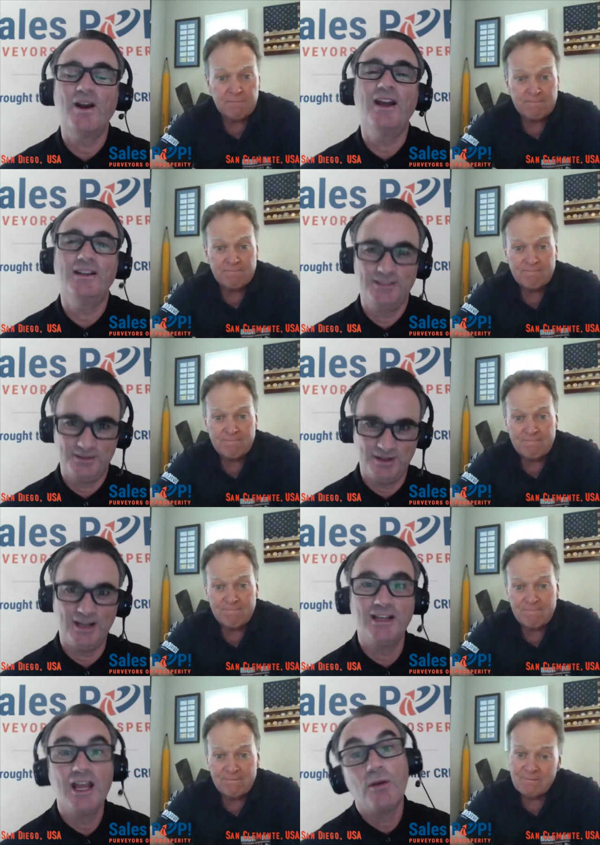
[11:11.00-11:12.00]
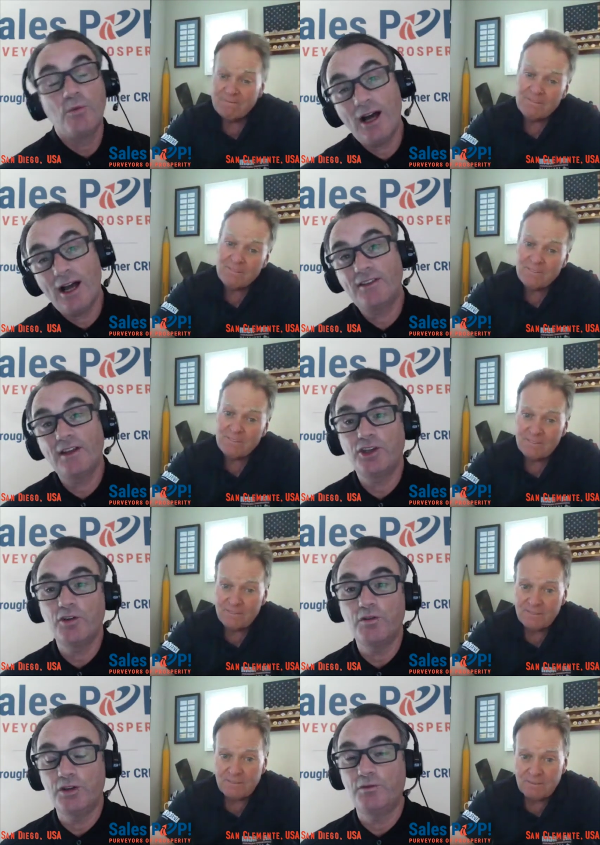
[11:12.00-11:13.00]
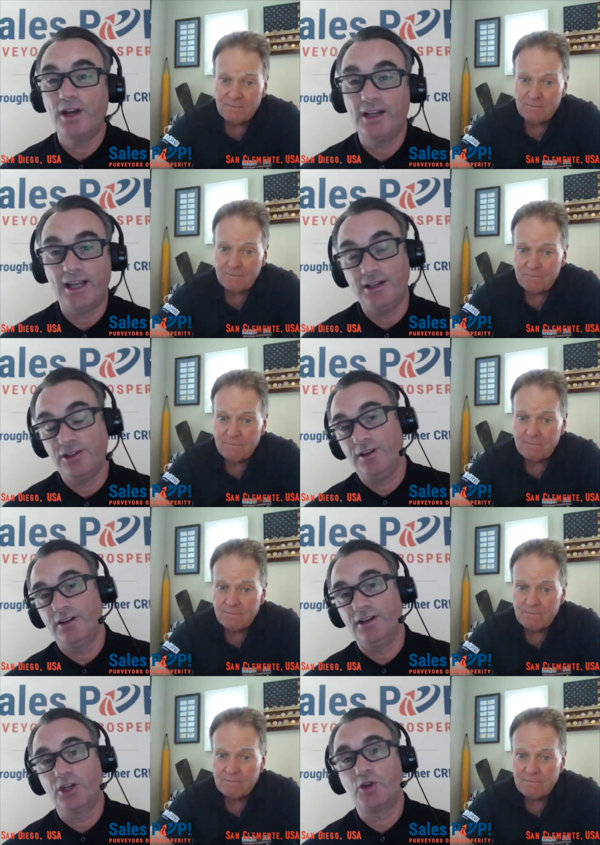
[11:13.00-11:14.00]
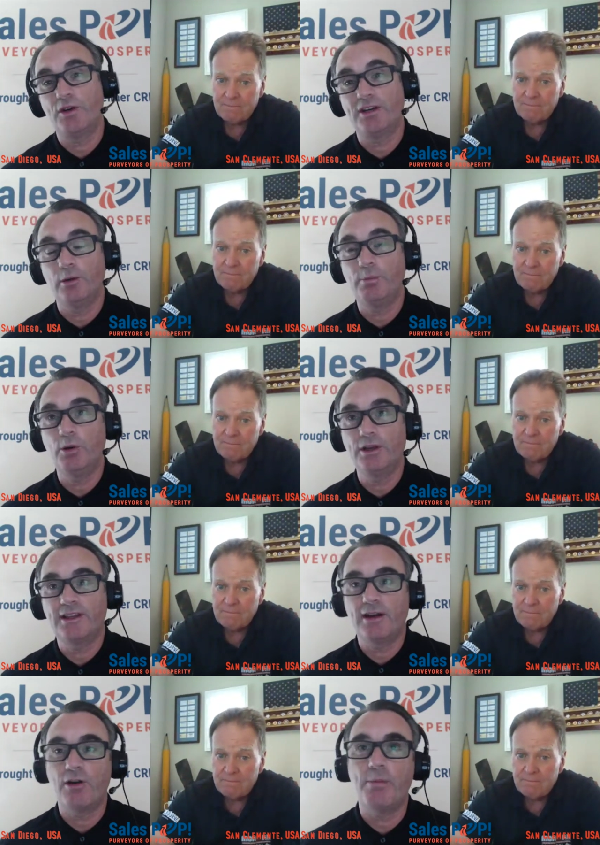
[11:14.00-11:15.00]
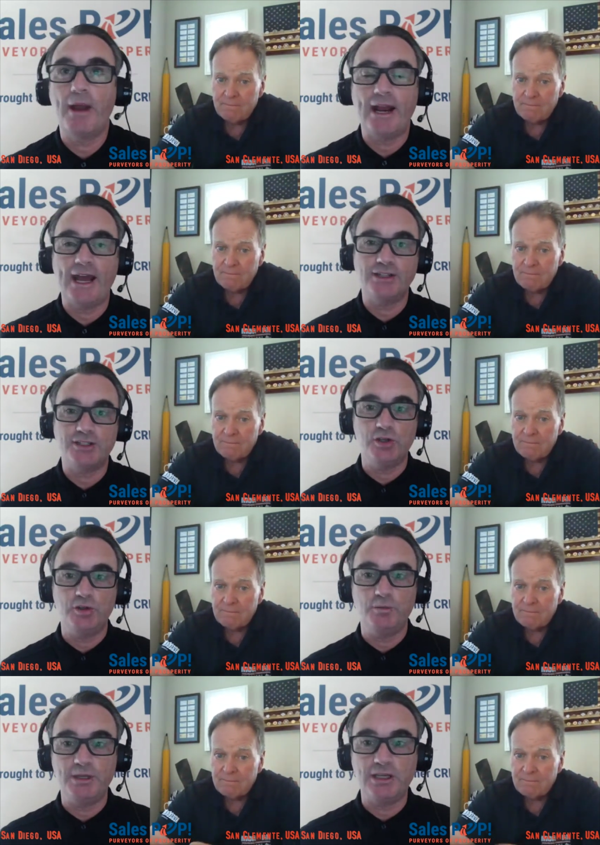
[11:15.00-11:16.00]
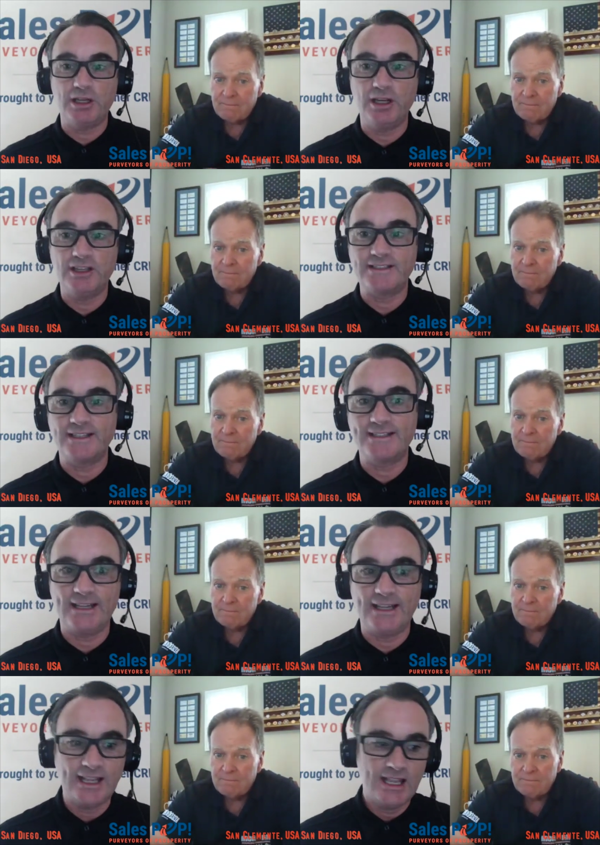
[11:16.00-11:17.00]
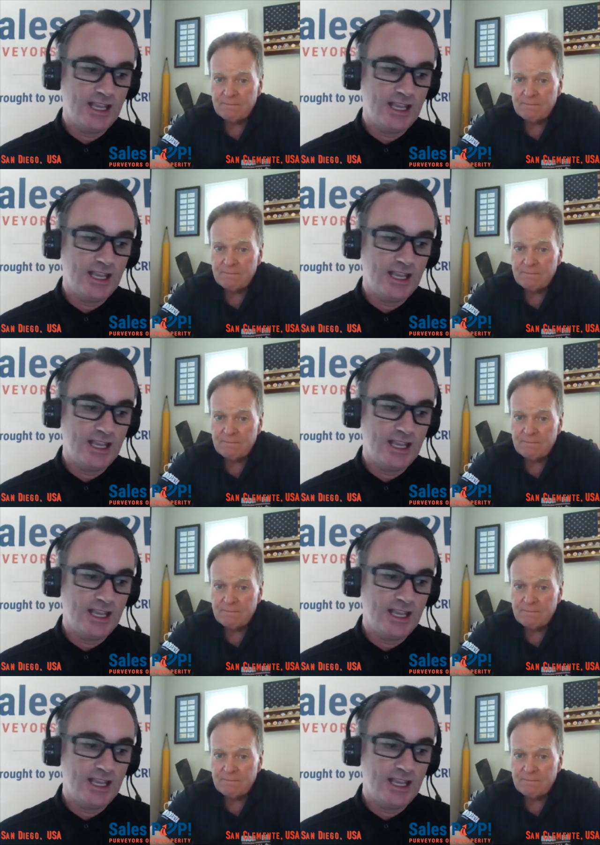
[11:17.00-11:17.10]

Speaker 1: Right, right. Well, I think you, you've again, you've hit on a critical point there about attitude, because it's like